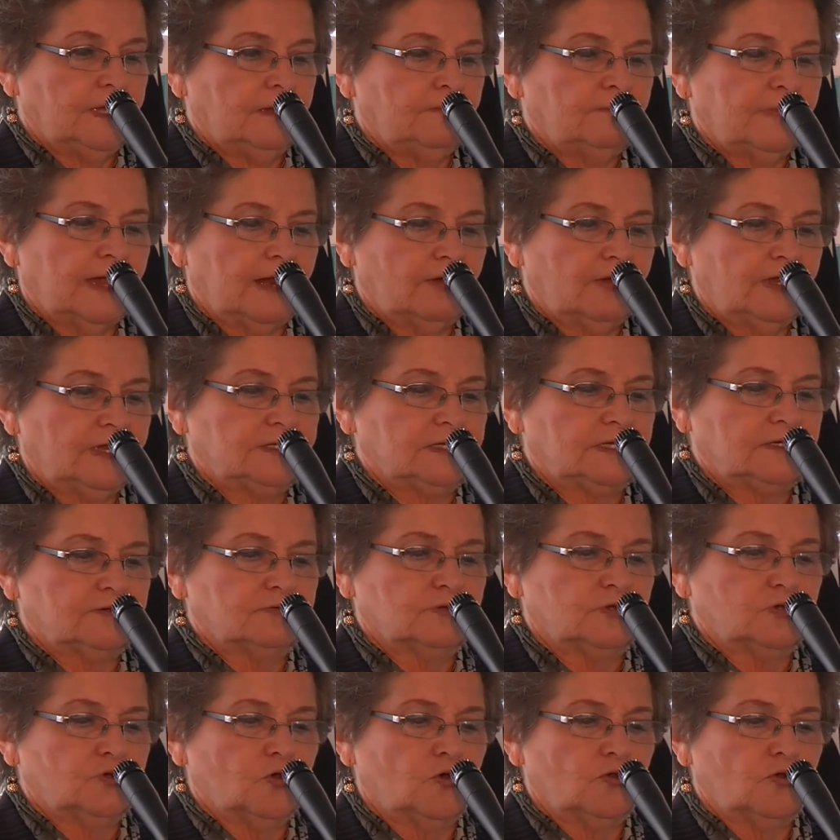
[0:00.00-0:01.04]
Being married
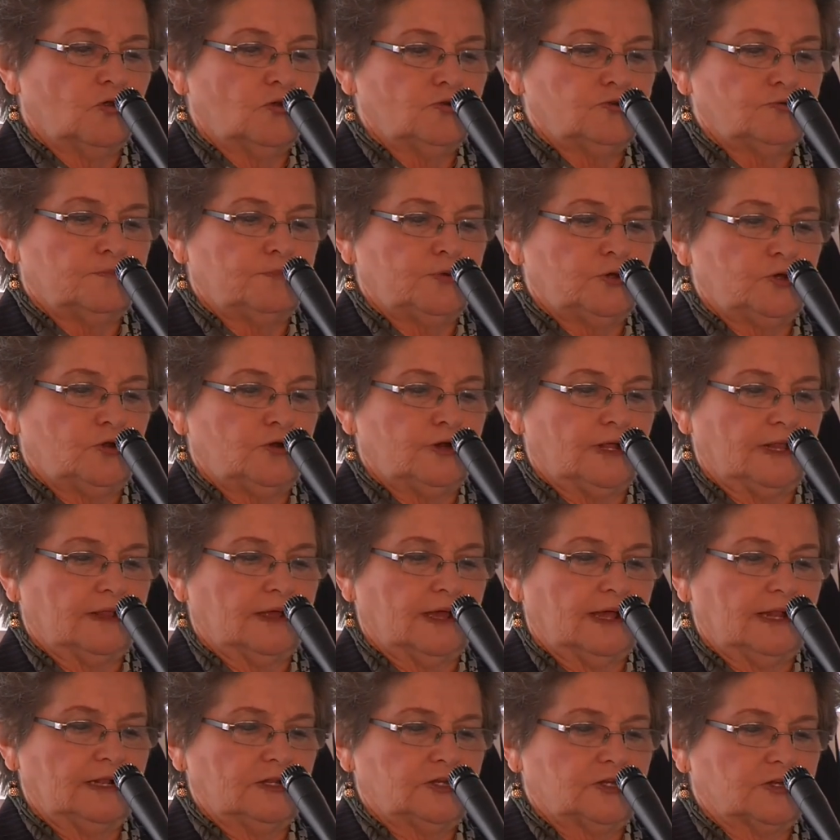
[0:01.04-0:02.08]
into a
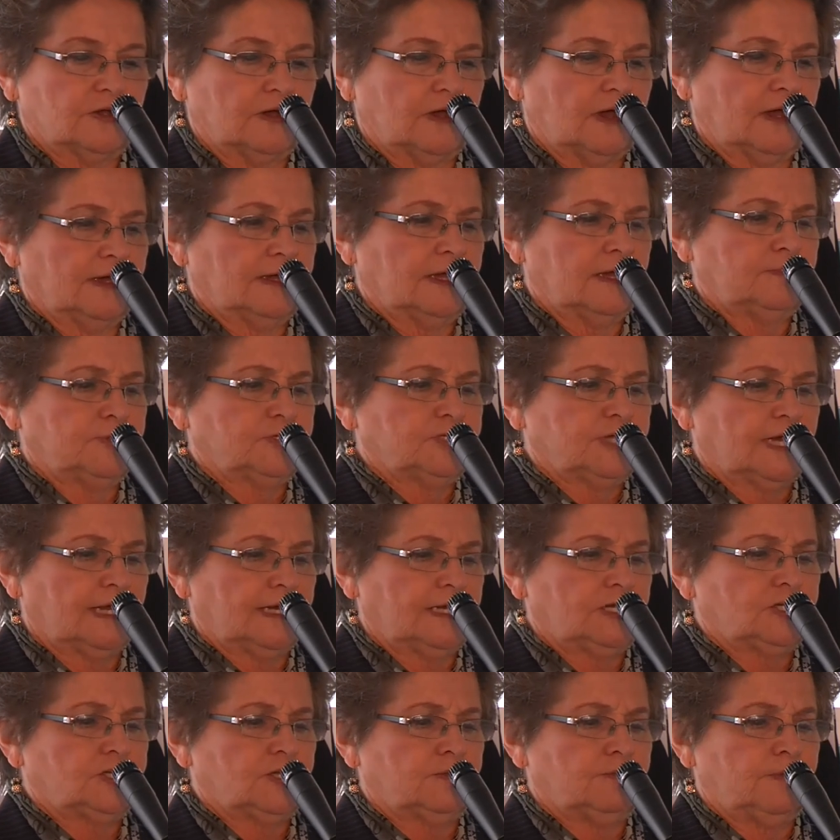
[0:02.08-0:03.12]
non-entrepreneurial culture, I keep
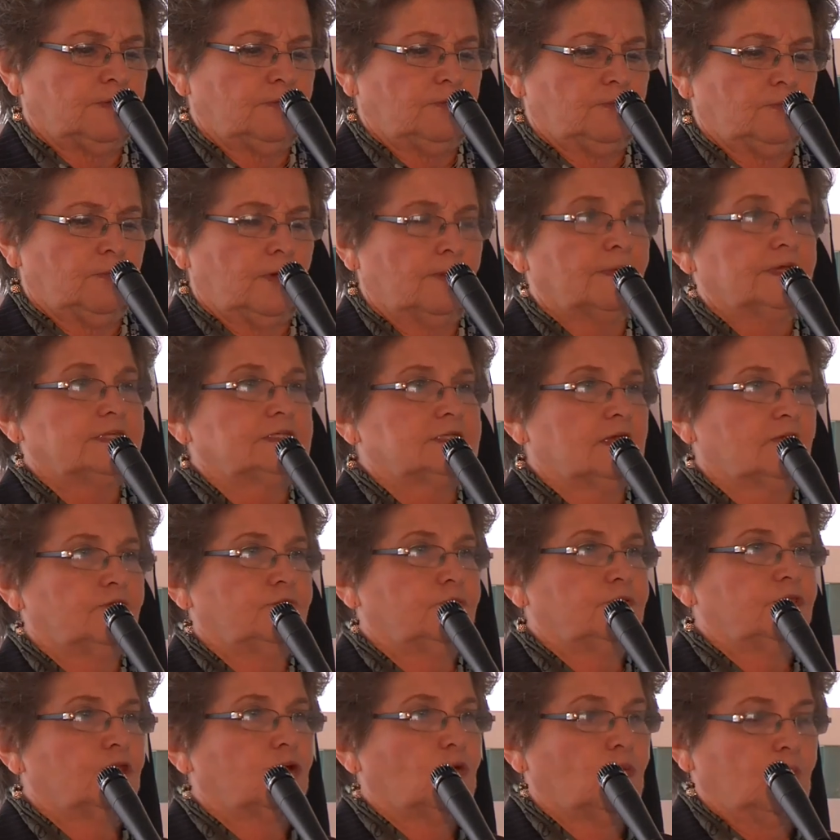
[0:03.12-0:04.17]
challenging
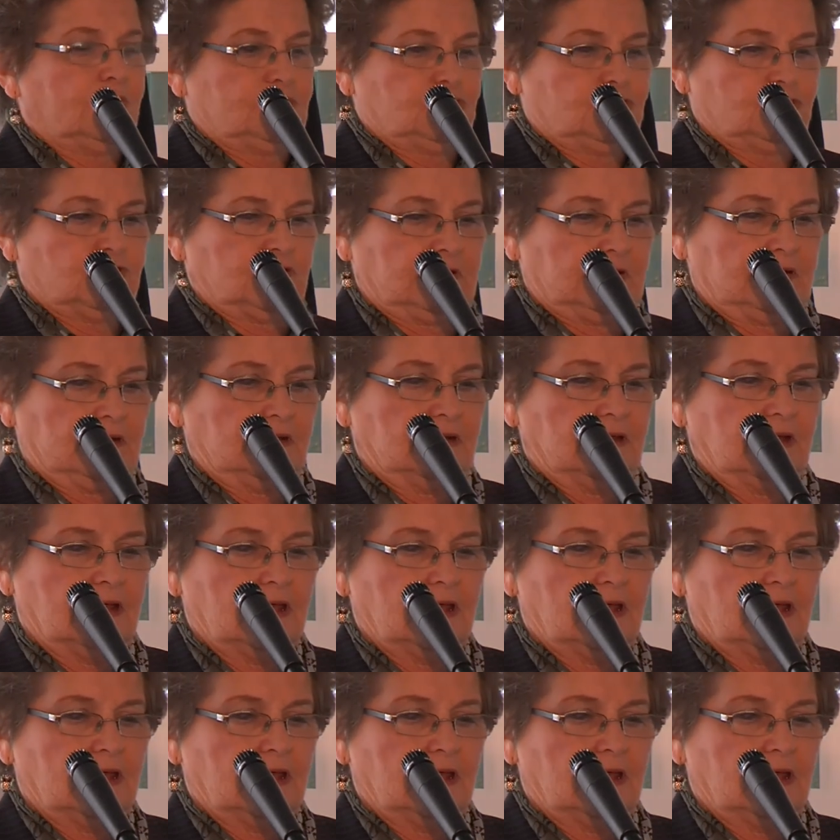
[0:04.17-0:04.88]
myself with the question,